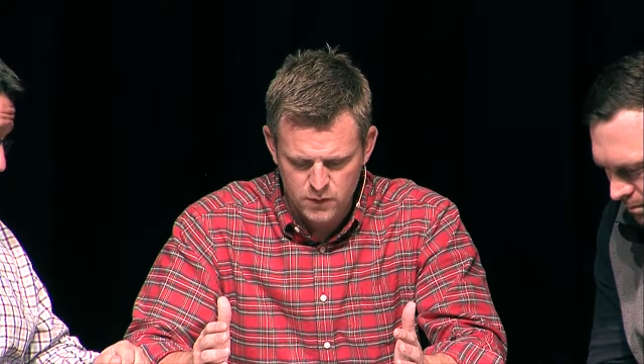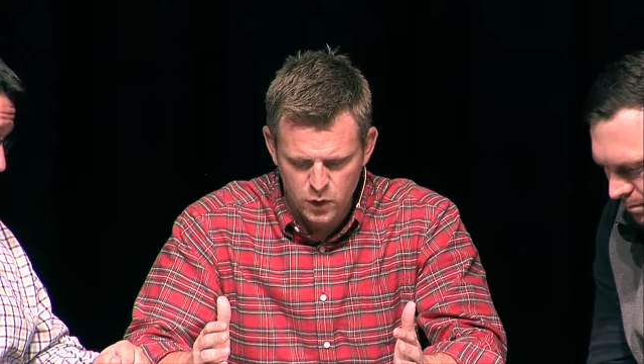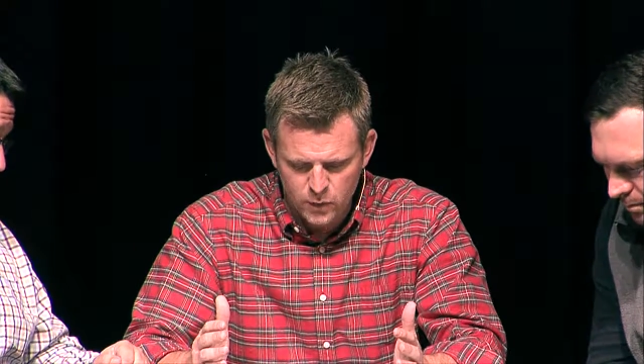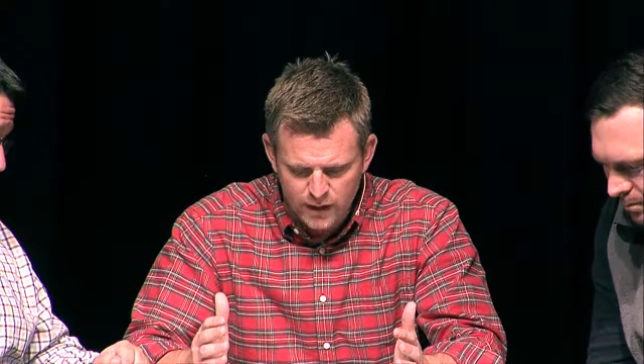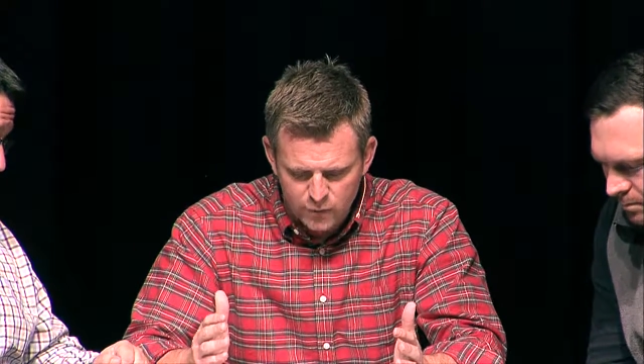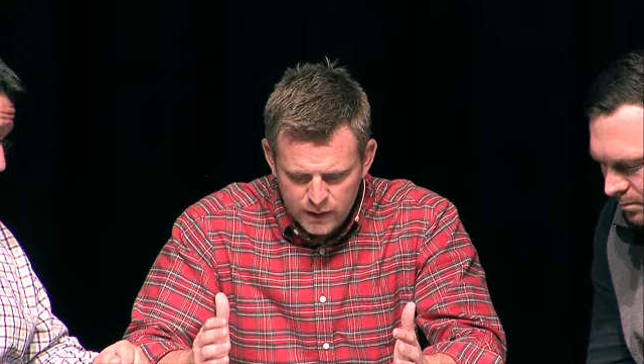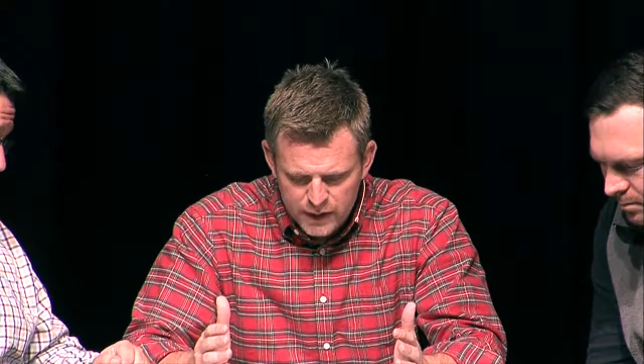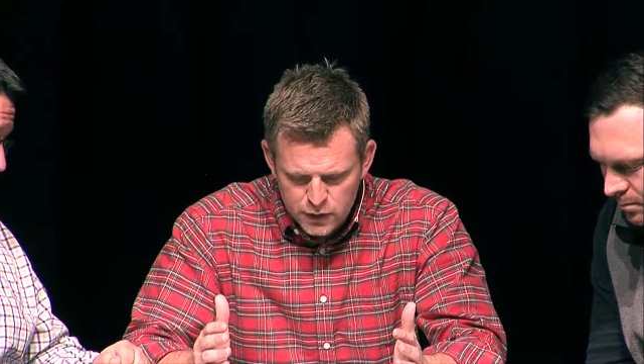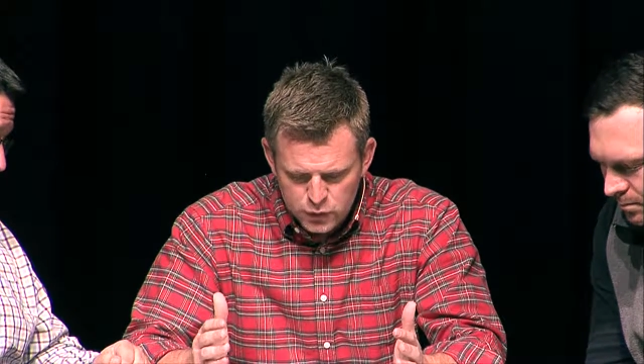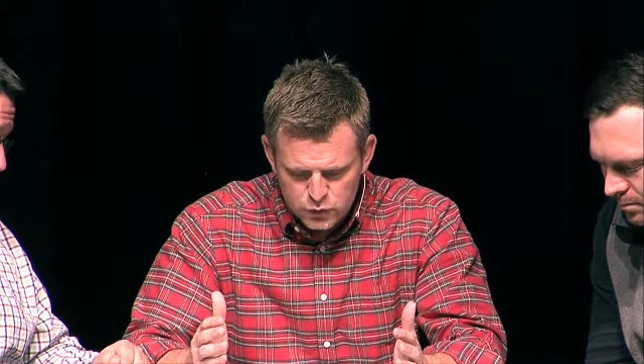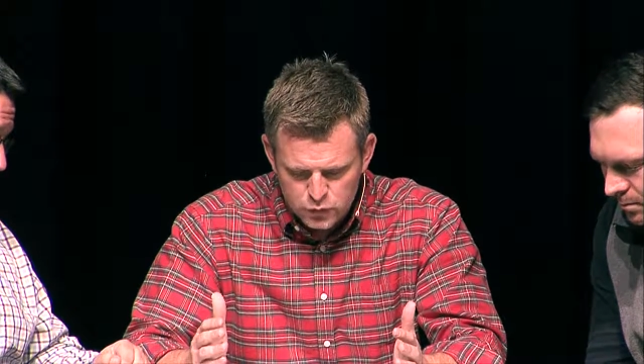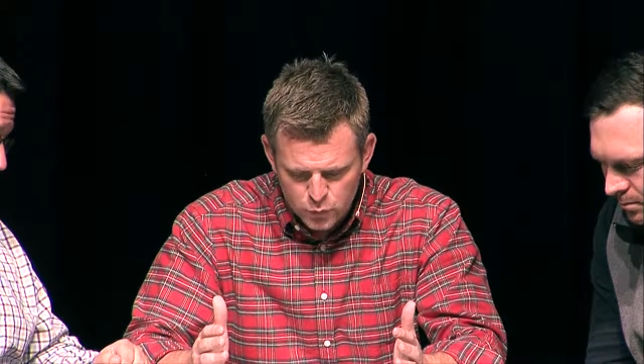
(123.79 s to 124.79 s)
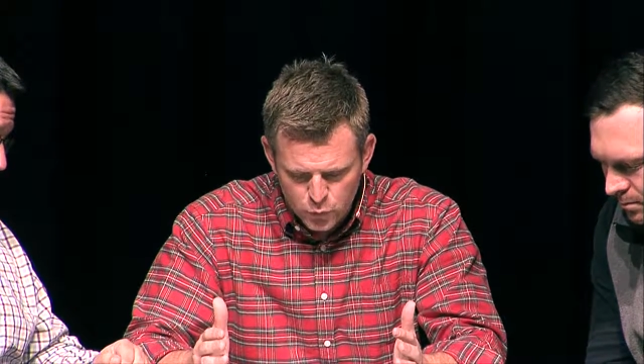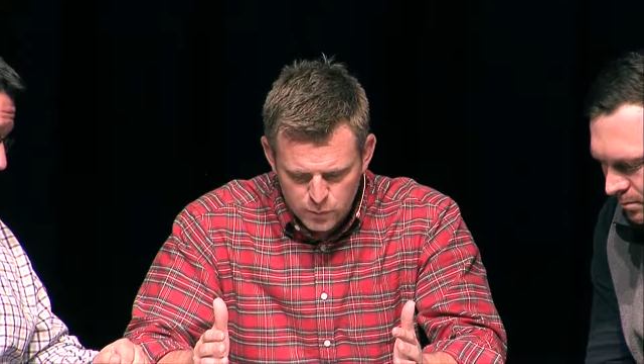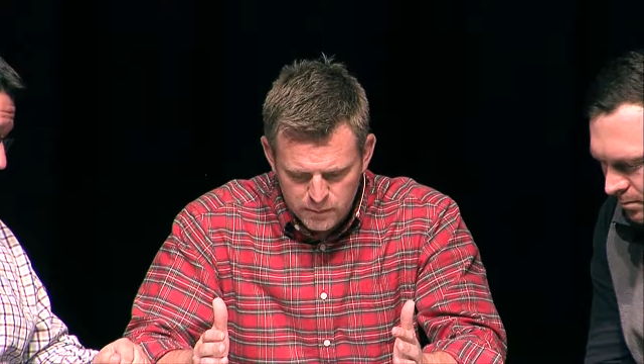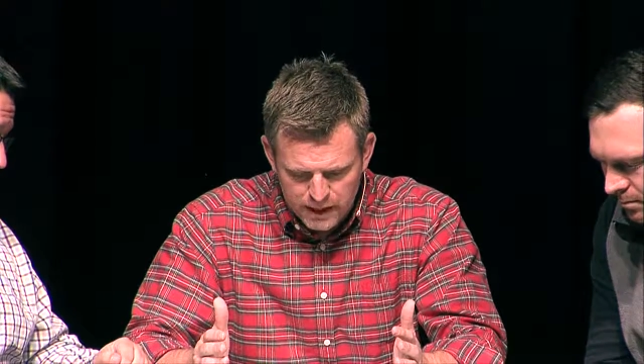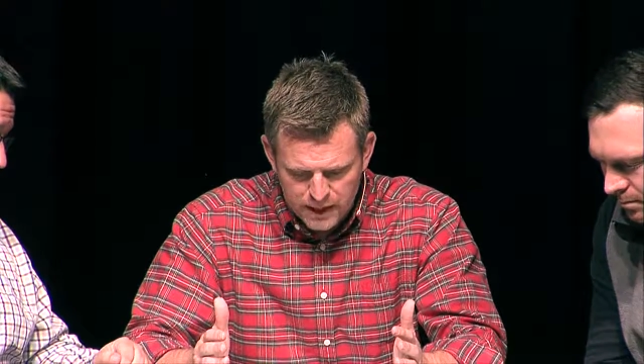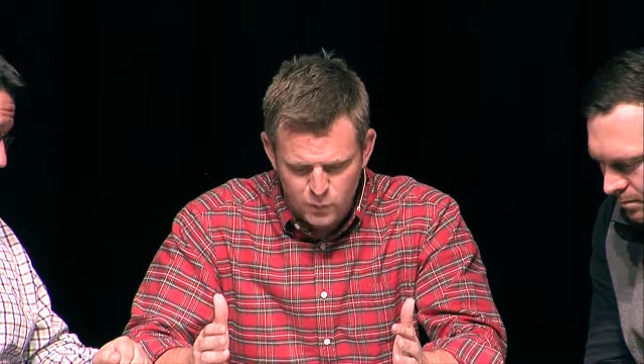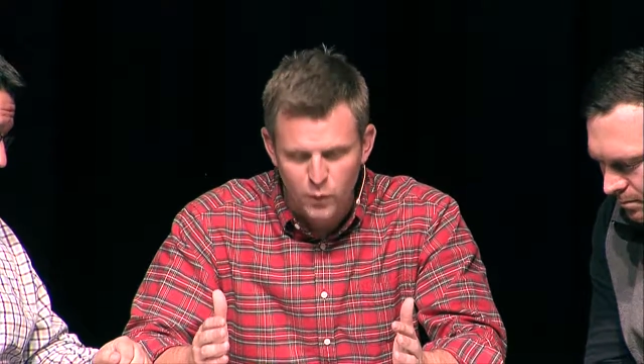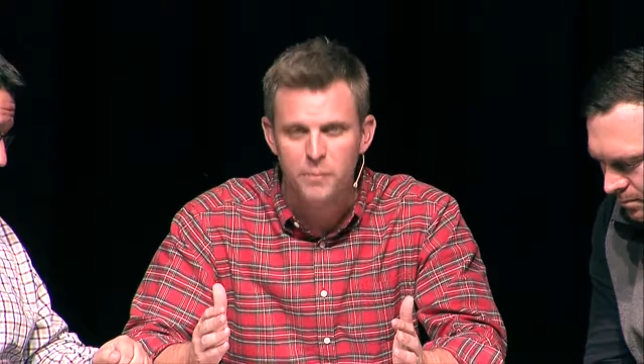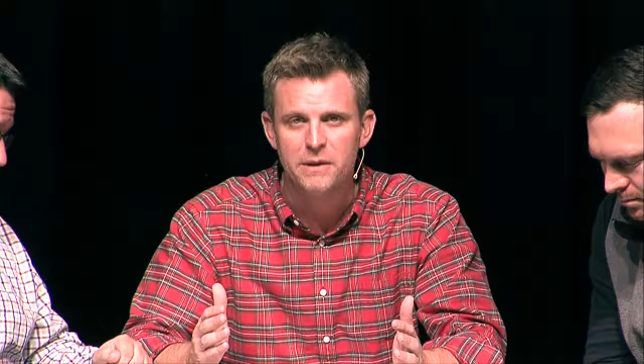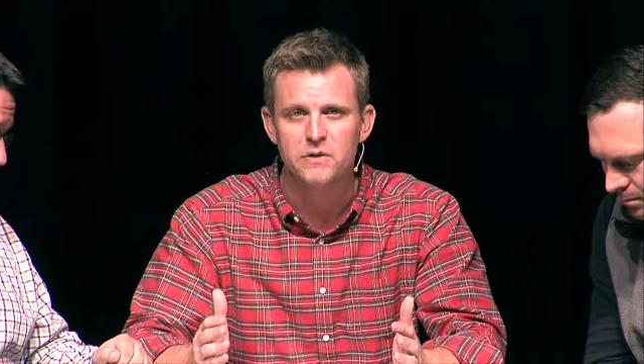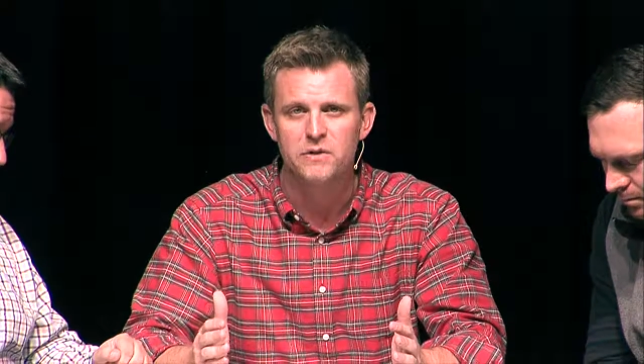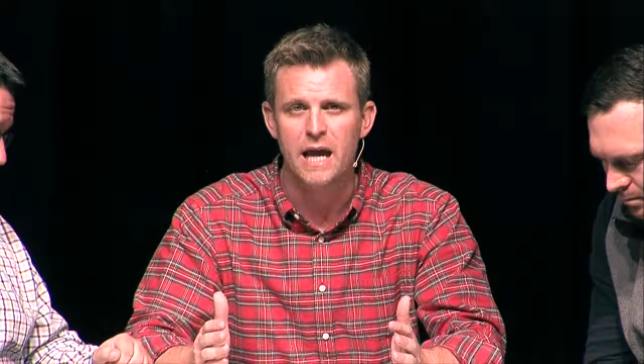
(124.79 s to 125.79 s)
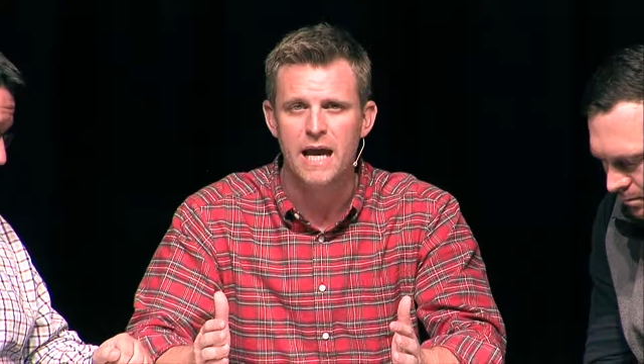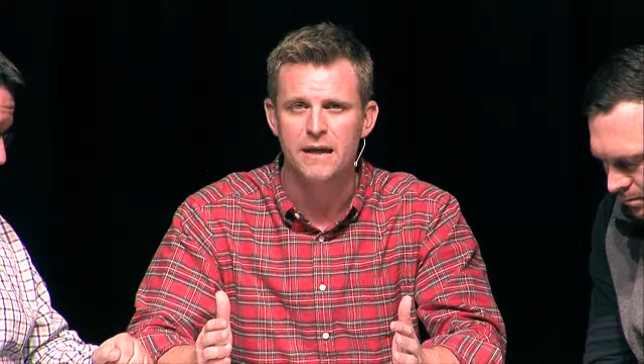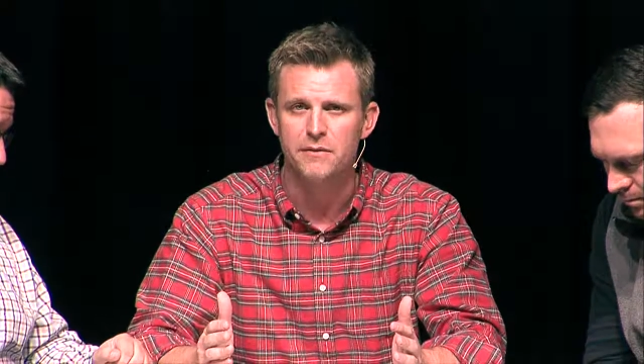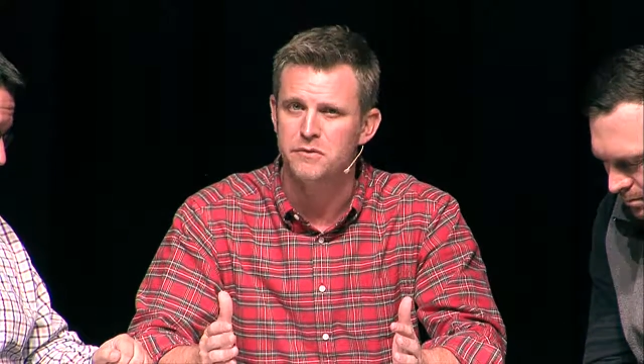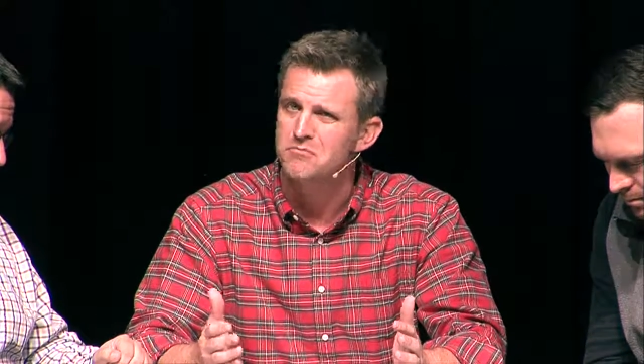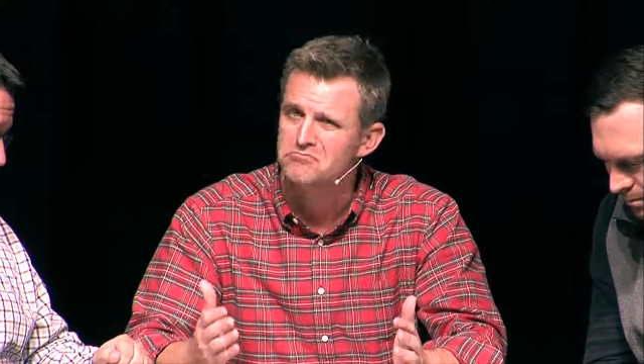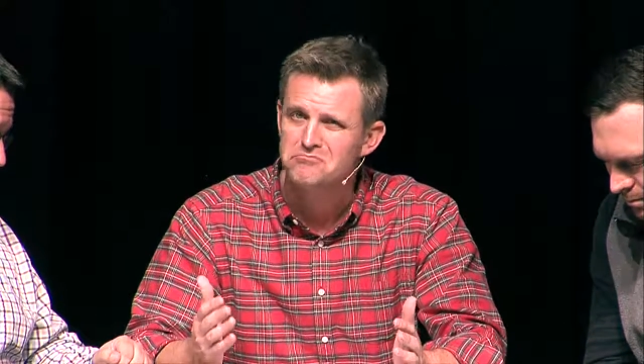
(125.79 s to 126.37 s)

Whoever enters through me will be saved.